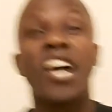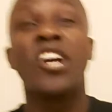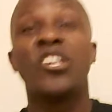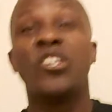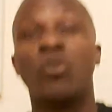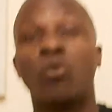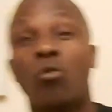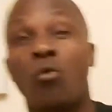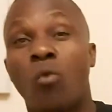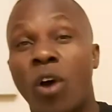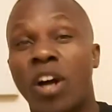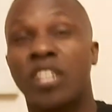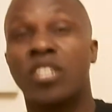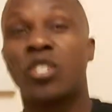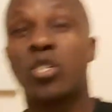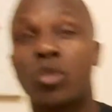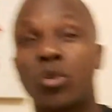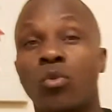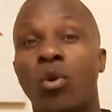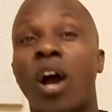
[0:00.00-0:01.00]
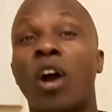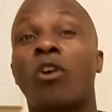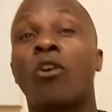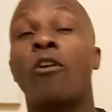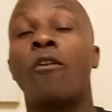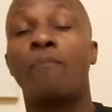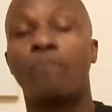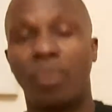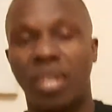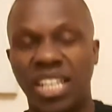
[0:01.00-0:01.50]
you want to
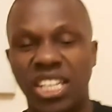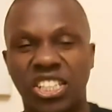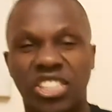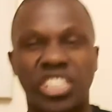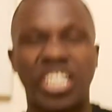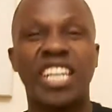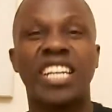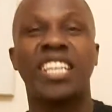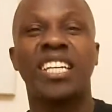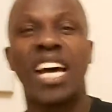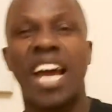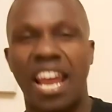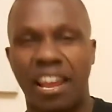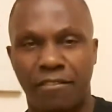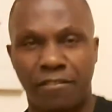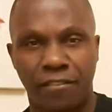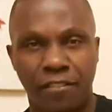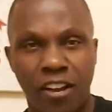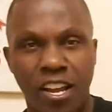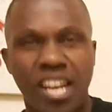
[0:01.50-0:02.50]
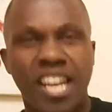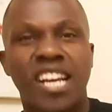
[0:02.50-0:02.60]
accomplish in life.